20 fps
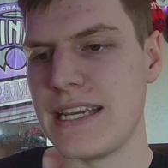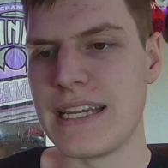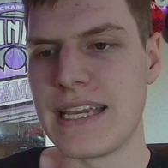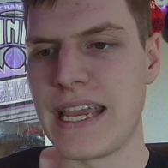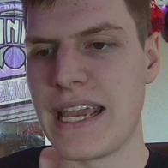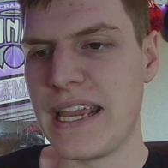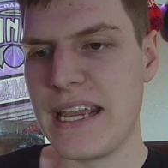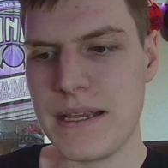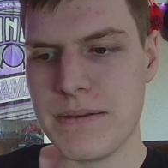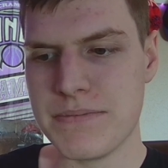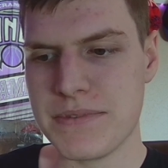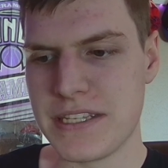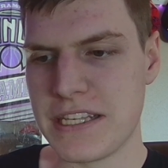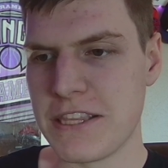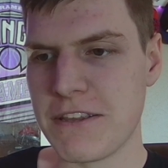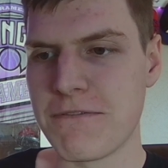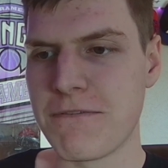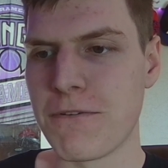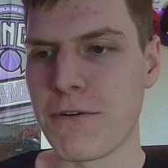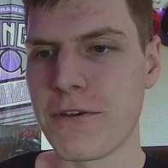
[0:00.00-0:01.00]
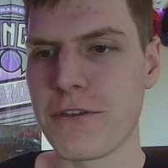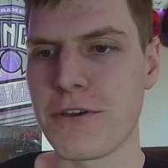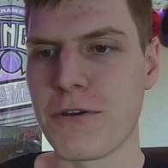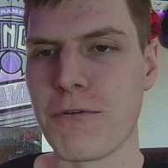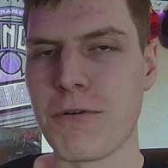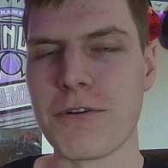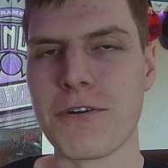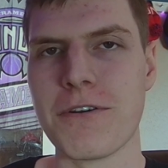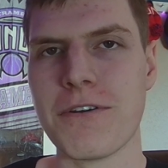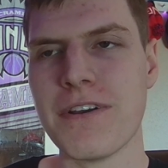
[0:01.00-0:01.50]
in games in the fourth
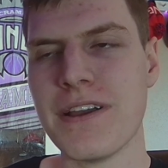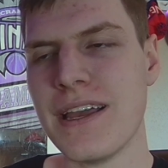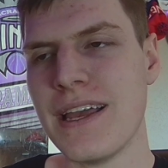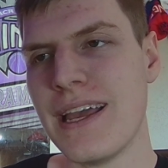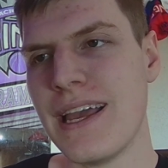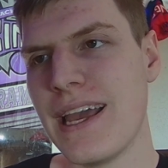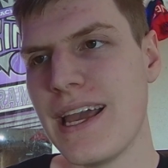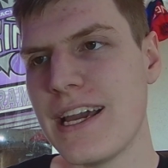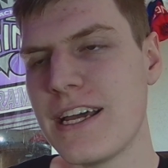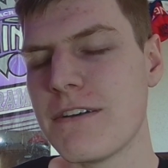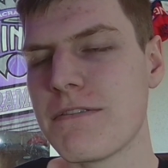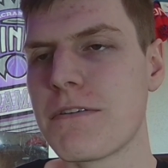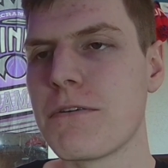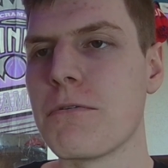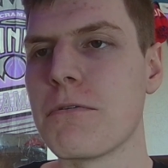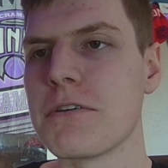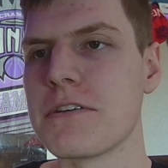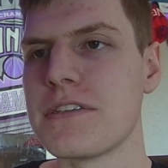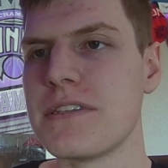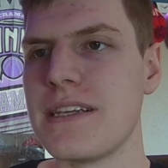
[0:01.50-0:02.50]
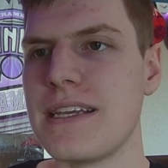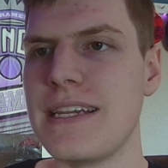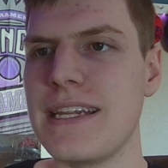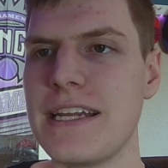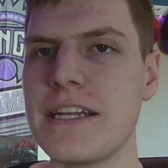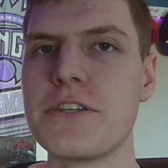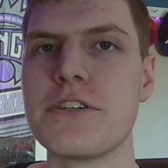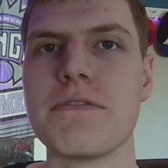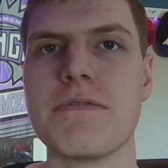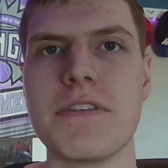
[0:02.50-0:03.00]
quarter. And of course, in
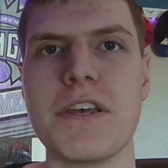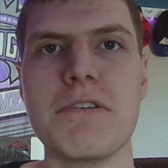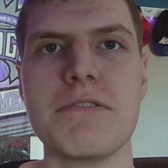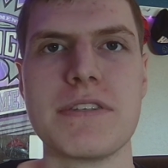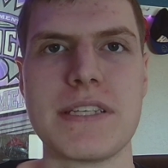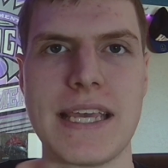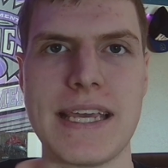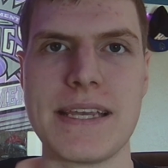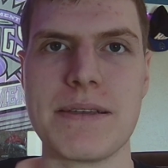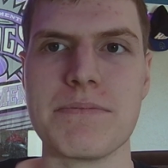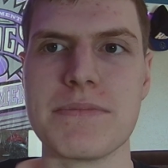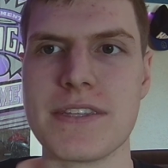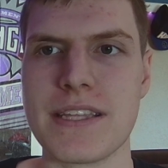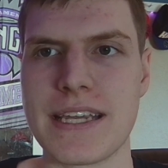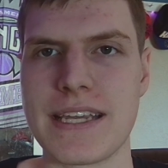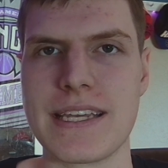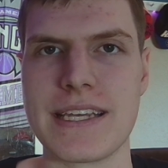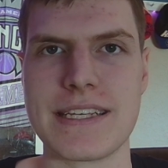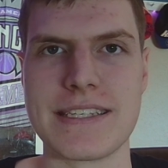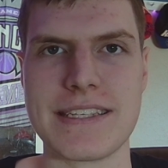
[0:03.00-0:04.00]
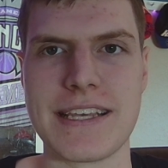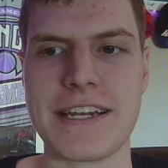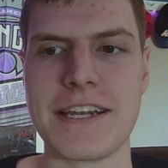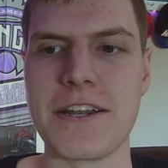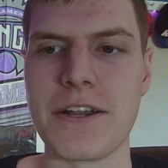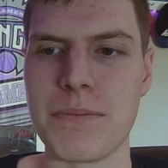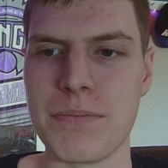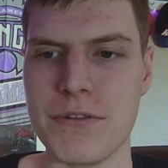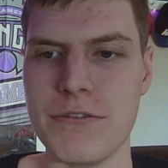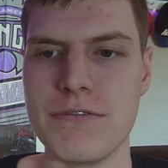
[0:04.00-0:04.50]
each of those games, the Kings ended
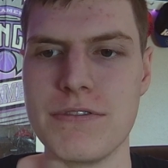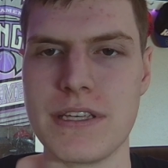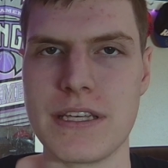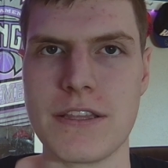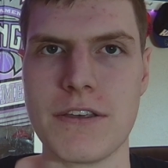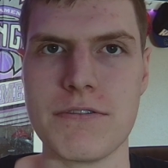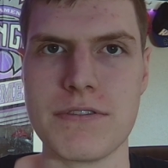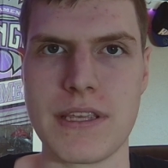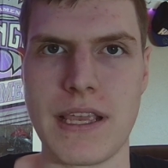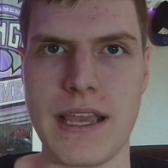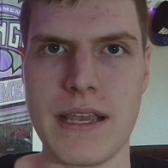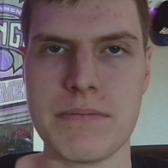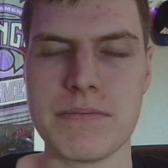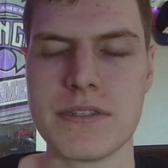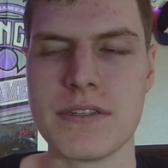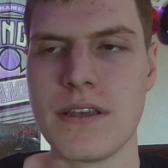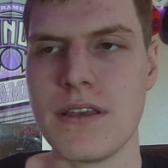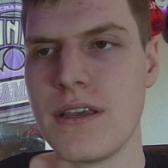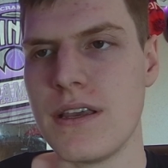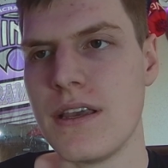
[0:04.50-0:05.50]
up losing those games.